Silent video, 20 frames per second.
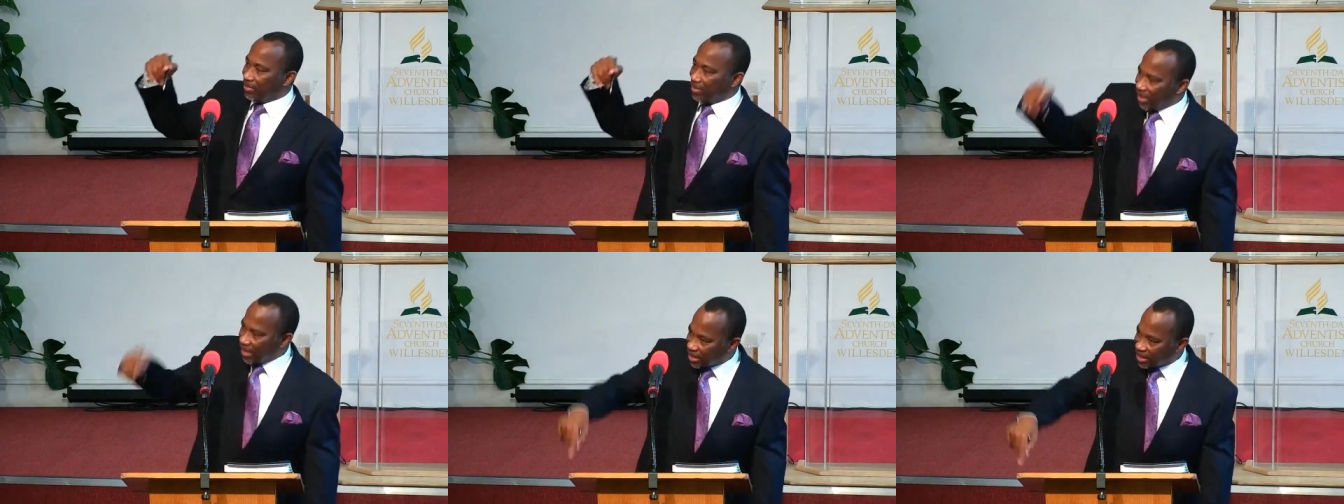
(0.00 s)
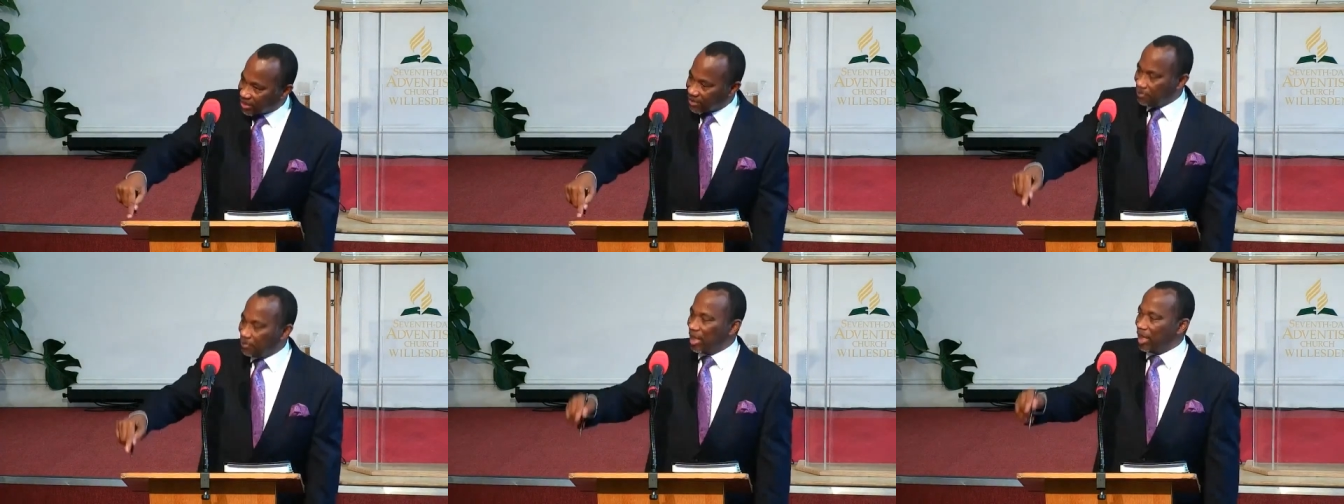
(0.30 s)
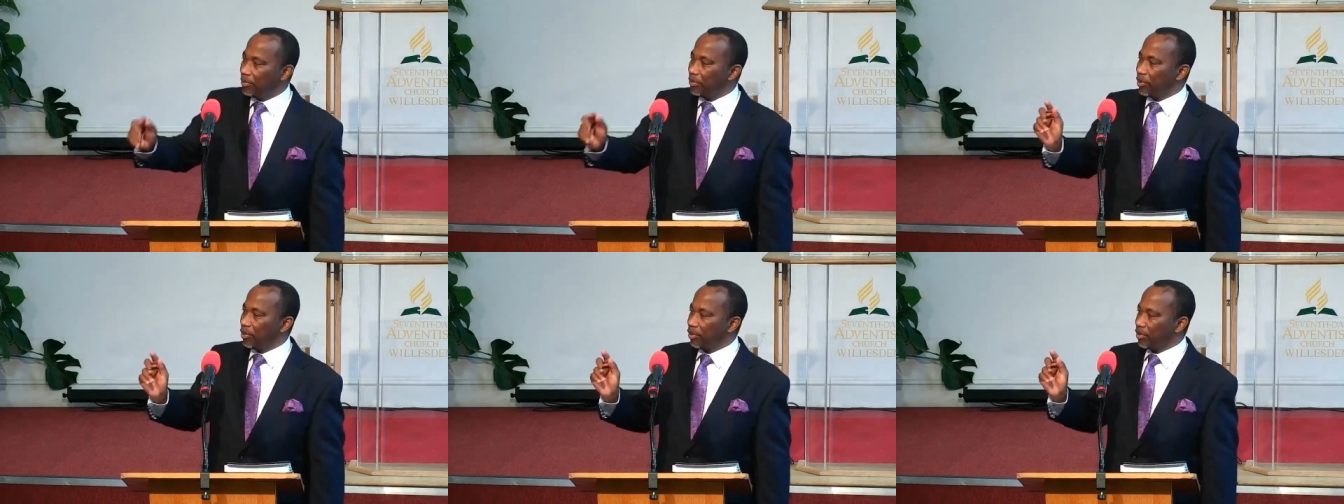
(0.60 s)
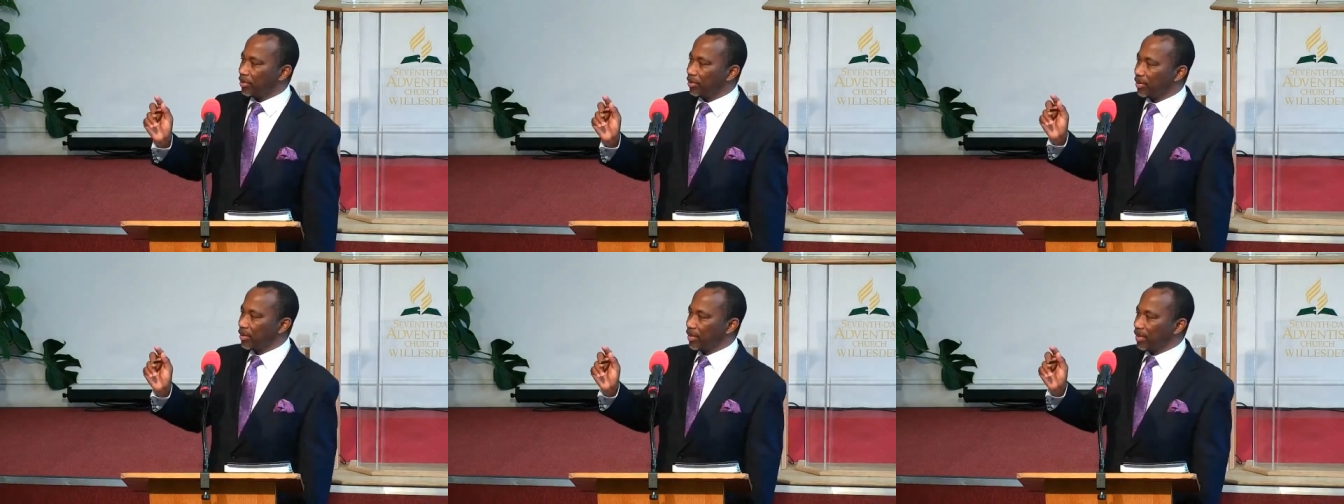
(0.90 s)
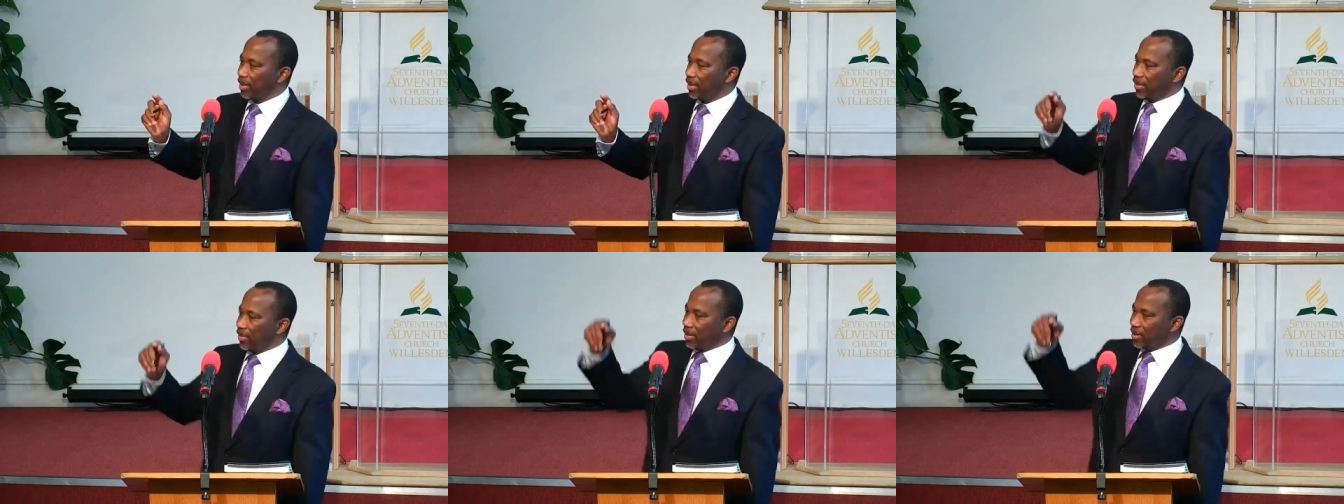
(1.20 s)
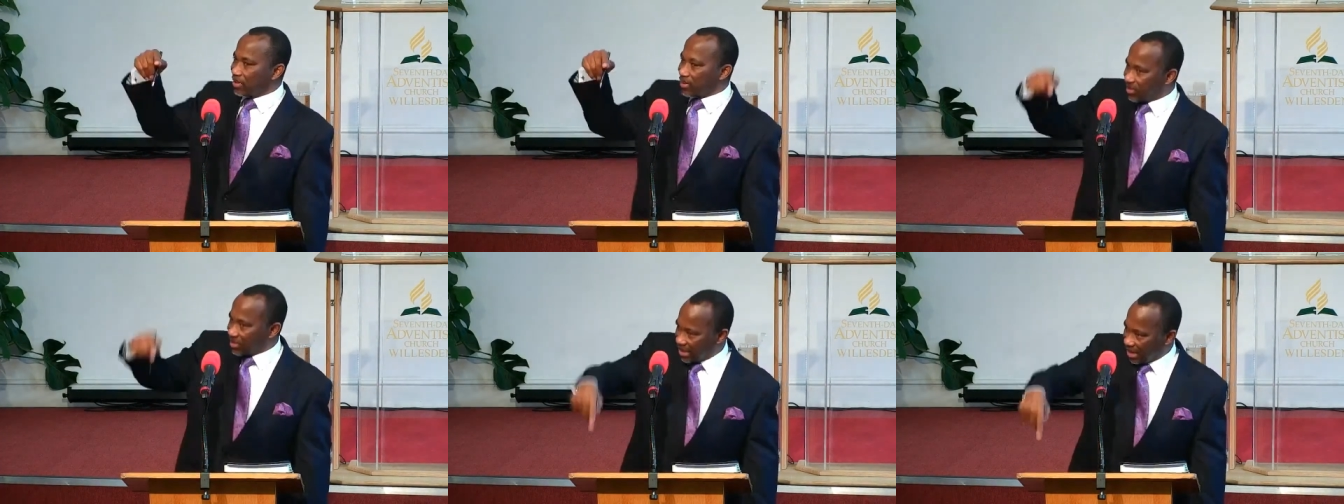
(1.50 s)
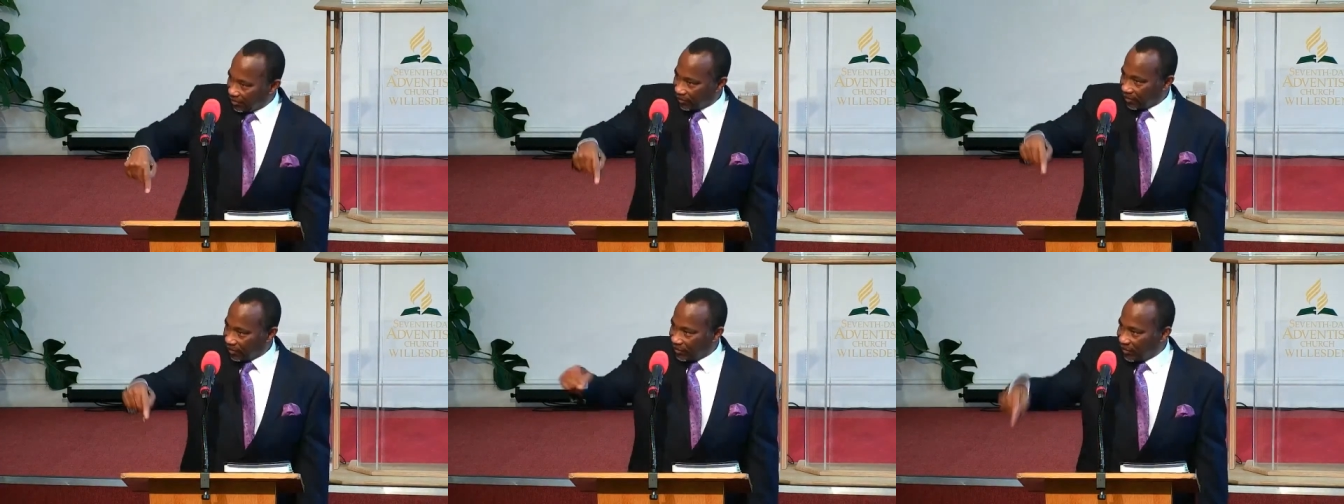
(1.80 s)
this people, the
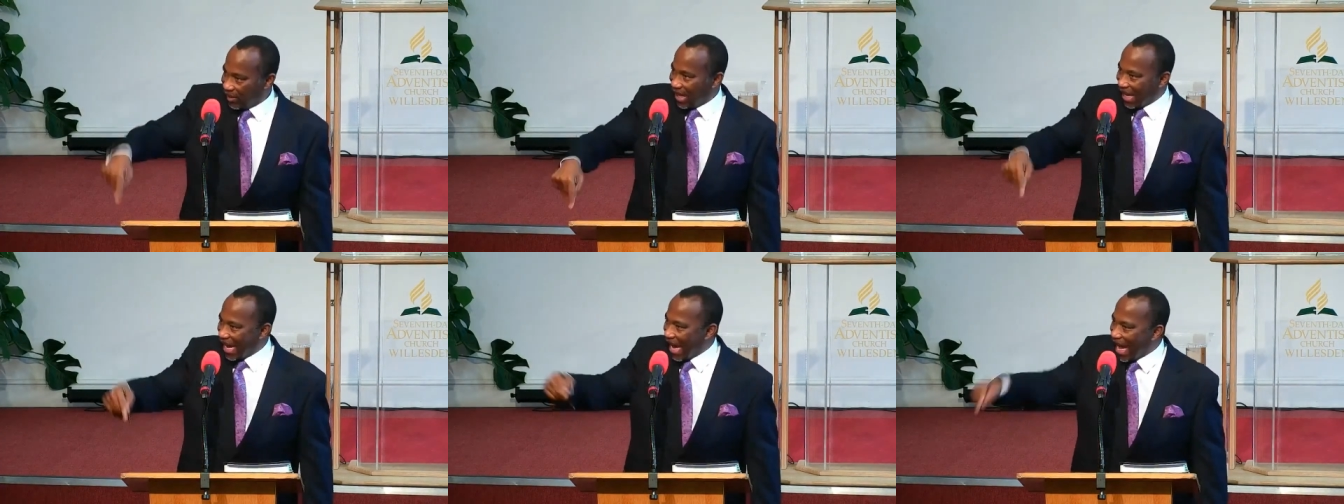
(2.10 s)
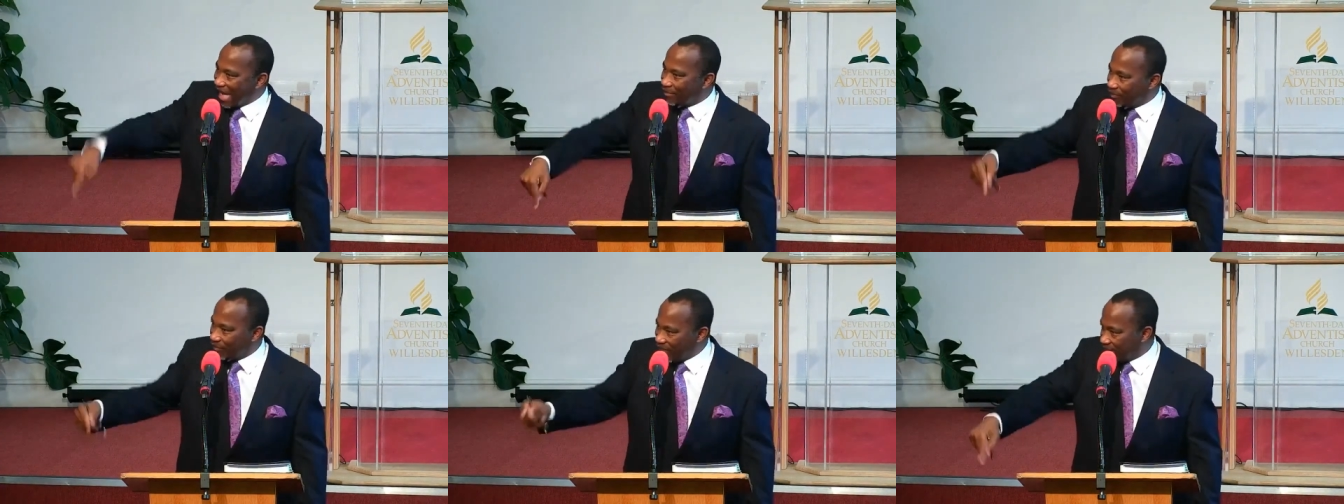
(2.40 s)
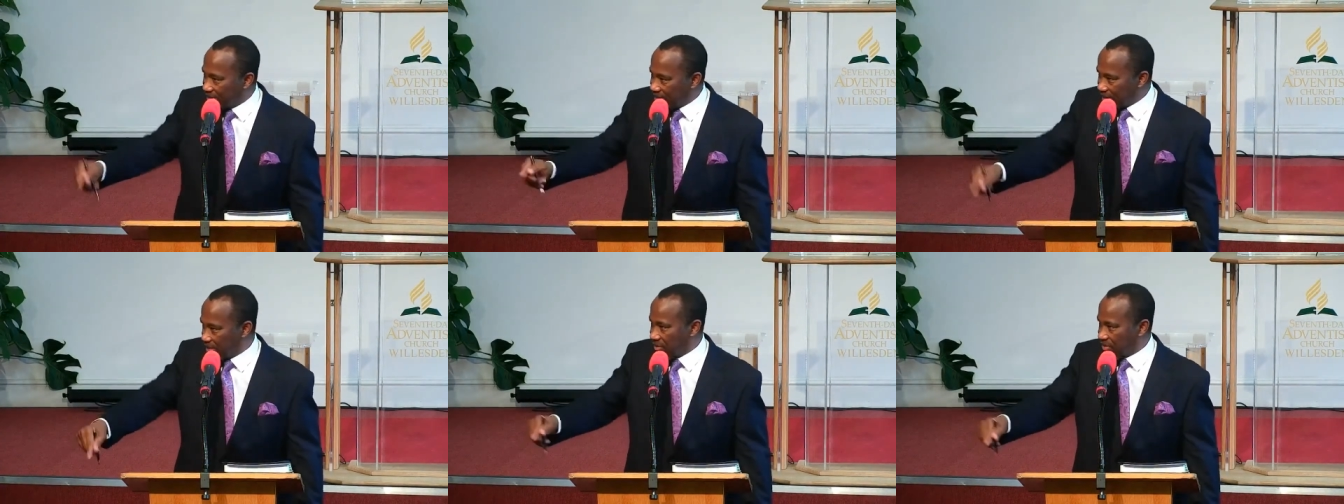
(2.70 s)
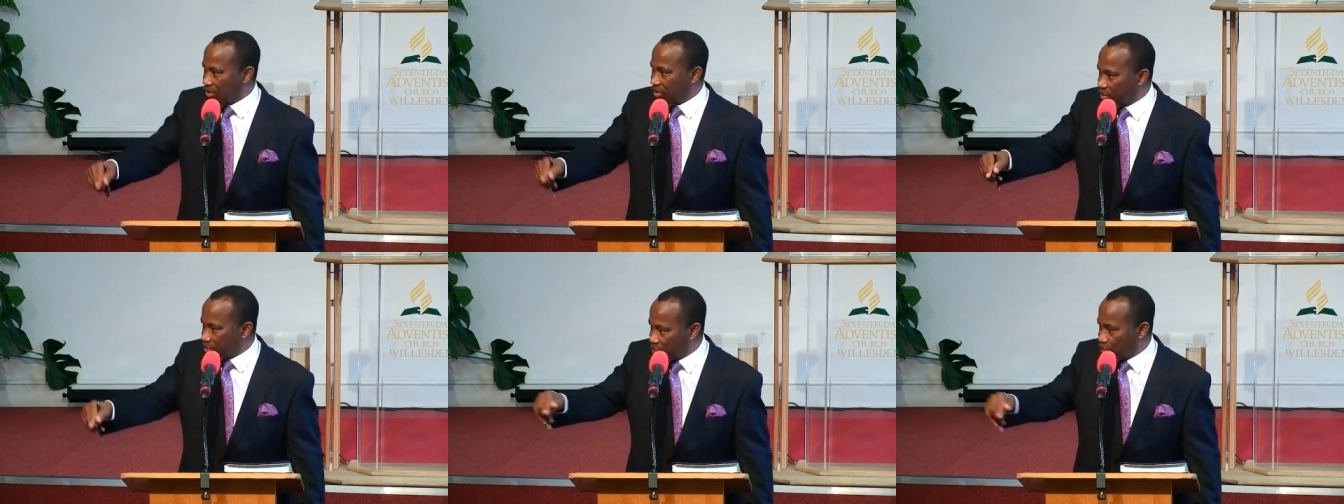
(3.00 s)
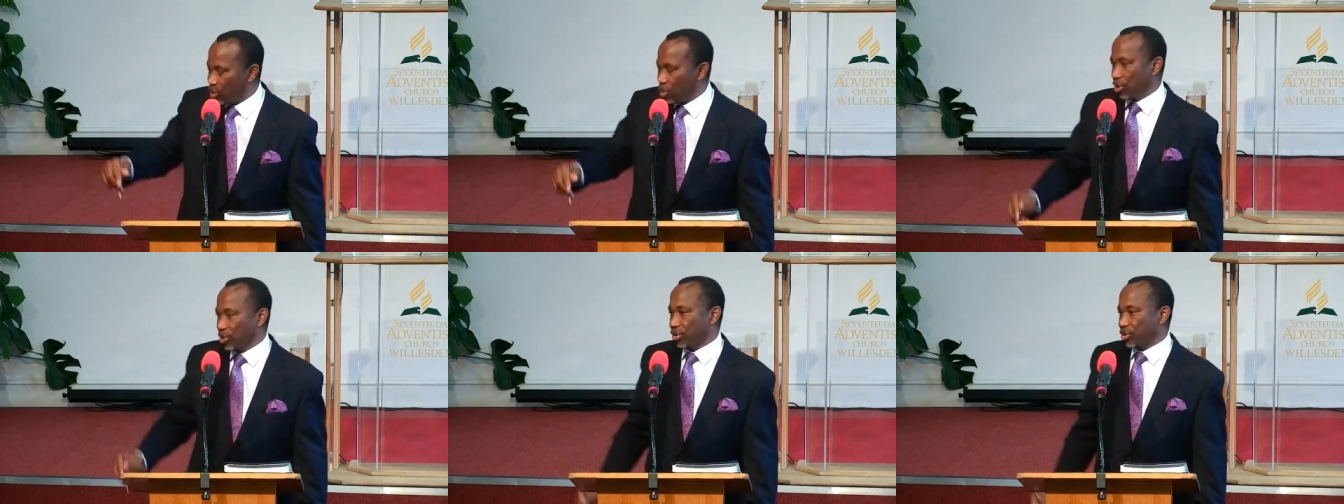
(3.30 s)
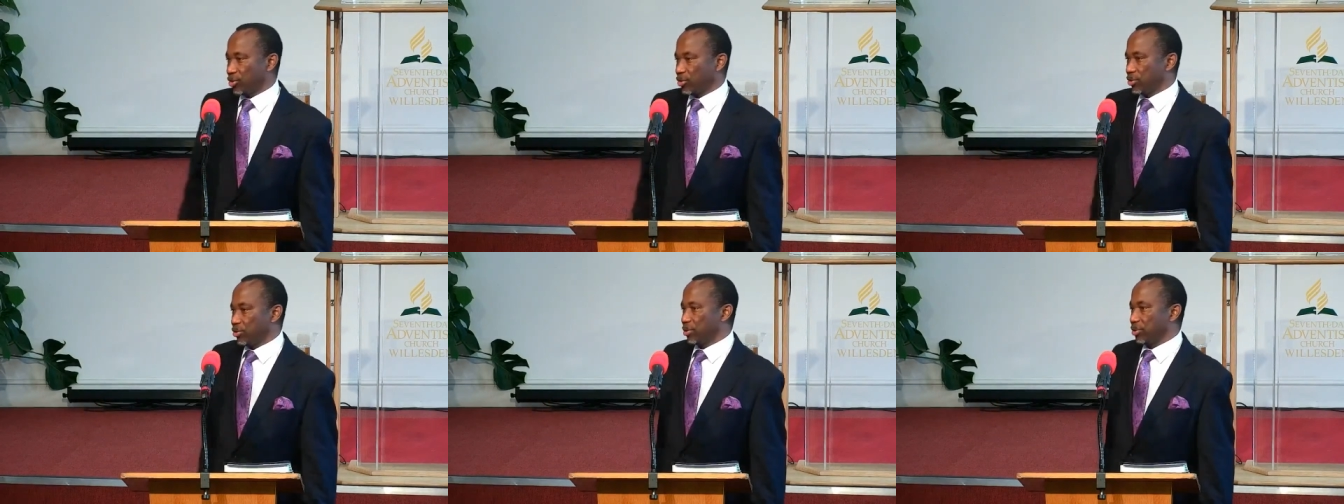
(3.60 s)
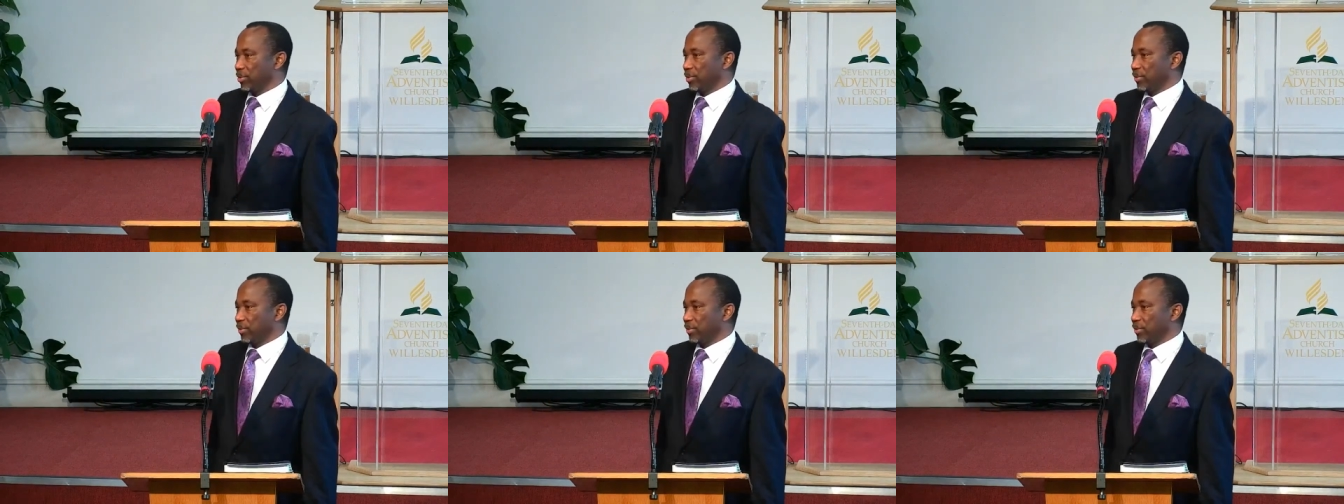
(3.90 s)
Seventh-day Adventist Church.